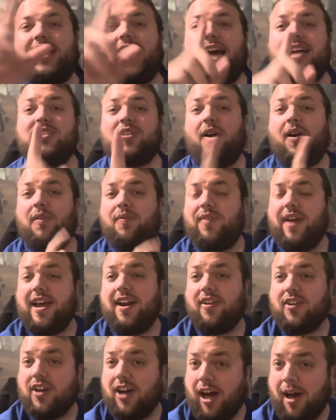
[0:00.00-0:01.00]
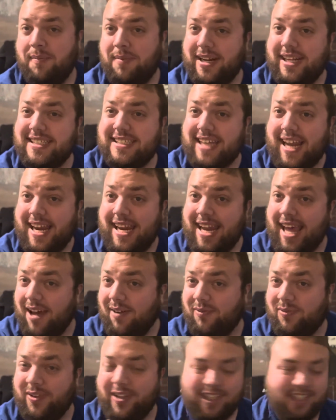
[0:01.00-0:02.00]
guys are a fan of comedies and
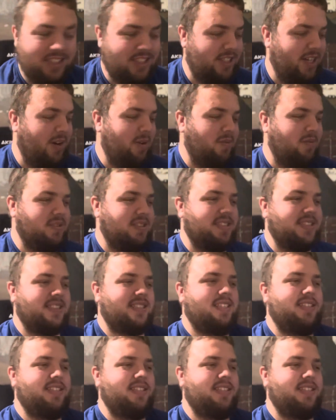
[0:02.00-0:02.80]
Netflix shows,